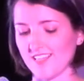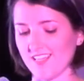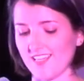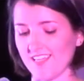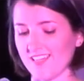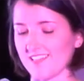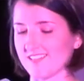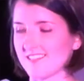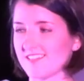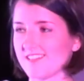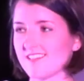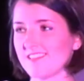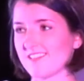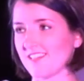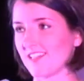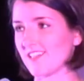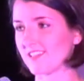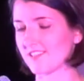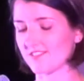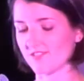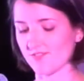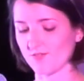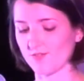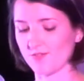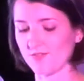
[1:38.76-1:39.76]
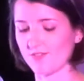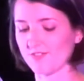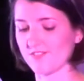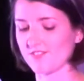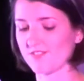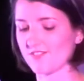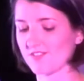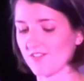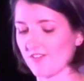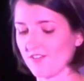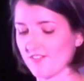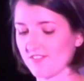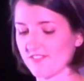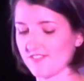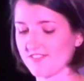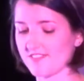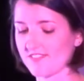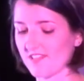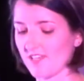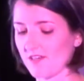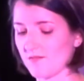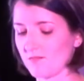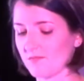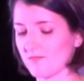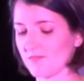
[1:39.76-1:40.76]
It seesaws on
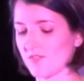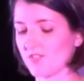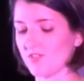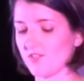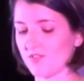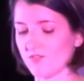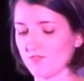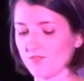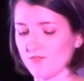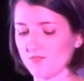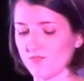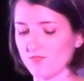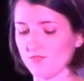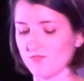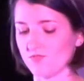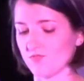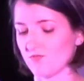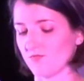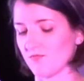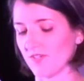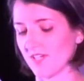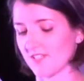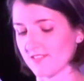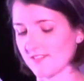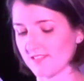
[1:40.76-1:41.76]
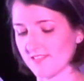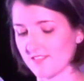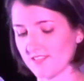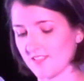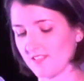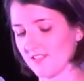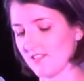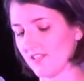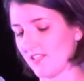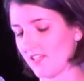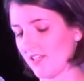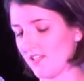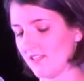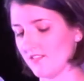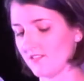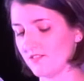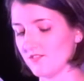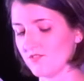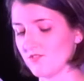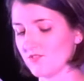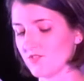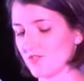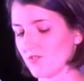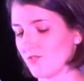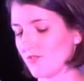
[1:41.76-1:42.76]
some huge rusted
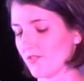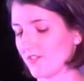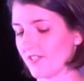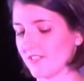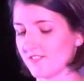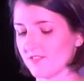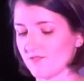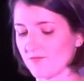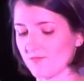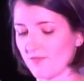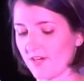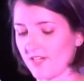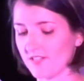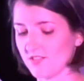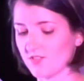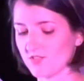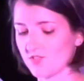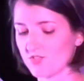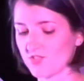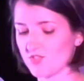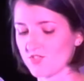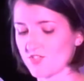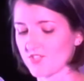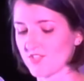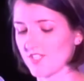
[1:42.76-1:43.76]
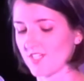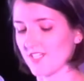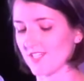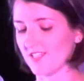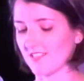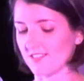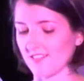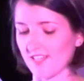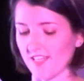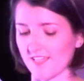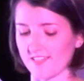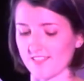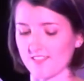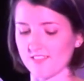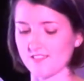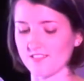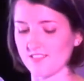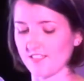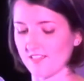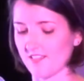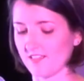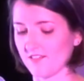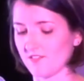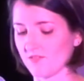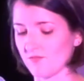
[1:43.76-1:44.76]
hinge or is wrenched like a
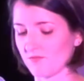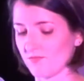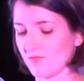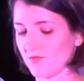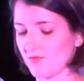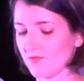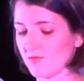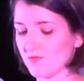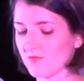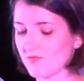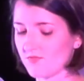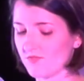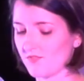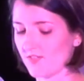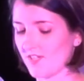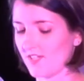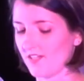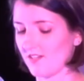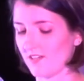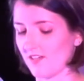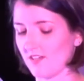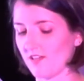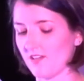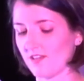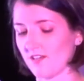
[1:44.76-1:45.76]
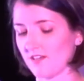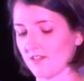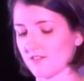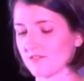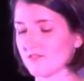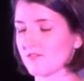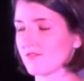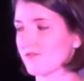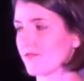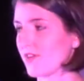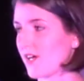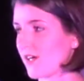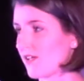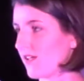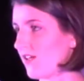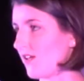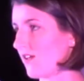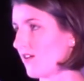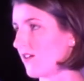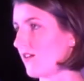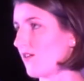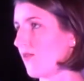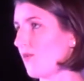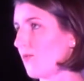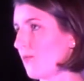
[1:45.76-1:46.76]
tin roof in a
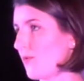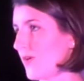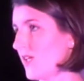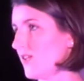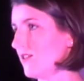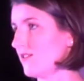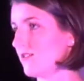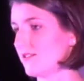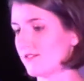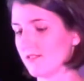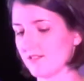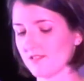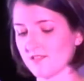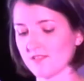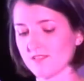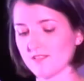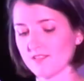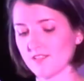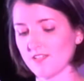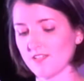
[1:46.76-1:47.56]
house-wrecking wind.